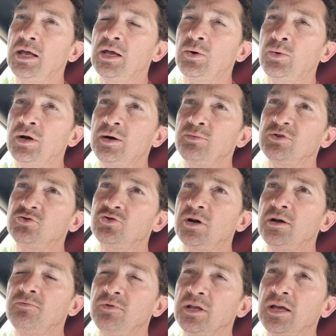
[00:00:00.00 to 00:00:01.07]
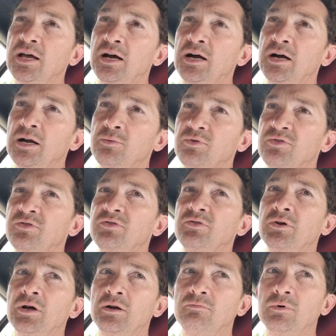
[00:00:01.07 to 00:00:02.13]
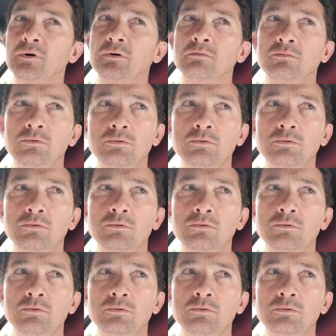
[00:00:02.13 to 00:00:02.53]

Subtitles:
when I was driving the car, there was this kind of a